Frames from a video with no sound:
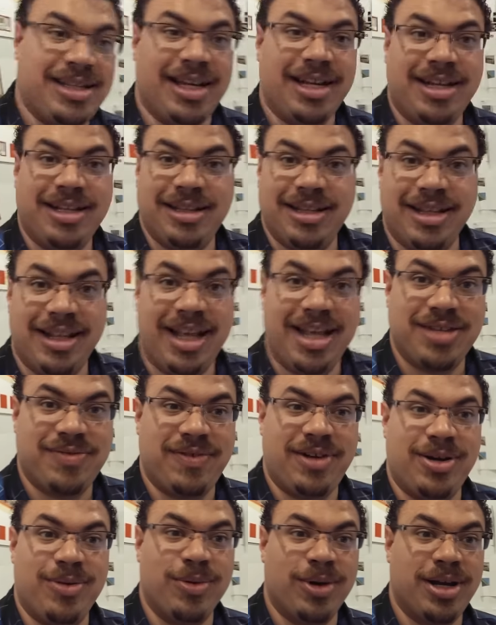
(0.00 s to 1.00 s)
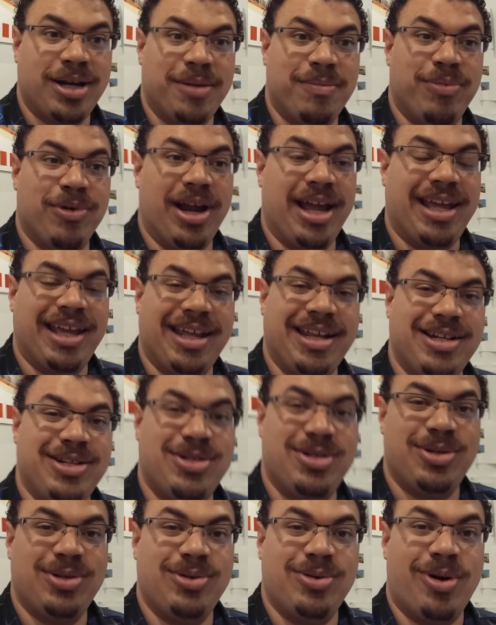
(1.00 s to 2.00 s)
said in the last video, we're gonna break
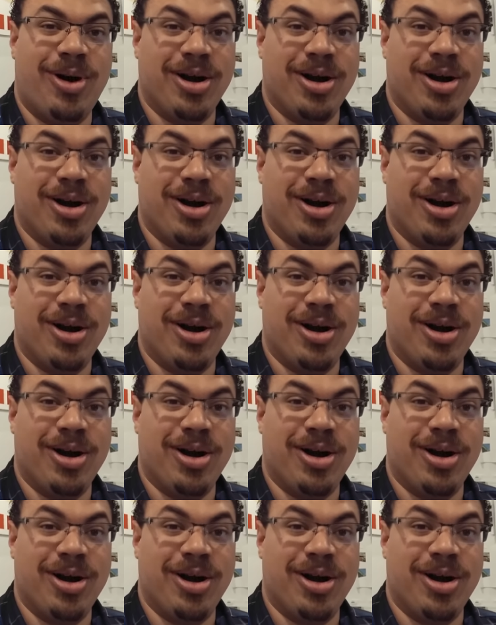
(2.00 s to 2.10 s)
into